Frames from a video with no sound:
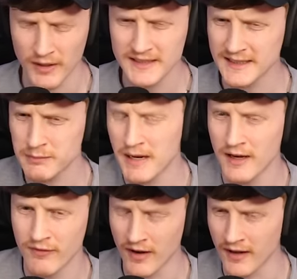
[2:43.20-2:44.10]
why does it smell
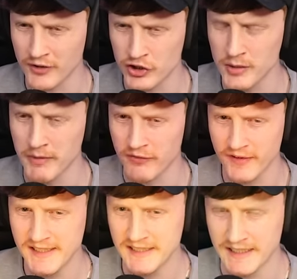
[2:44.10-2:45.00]
of uh, human
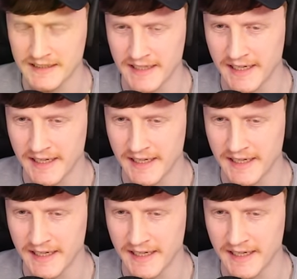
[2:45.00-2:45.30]
feces in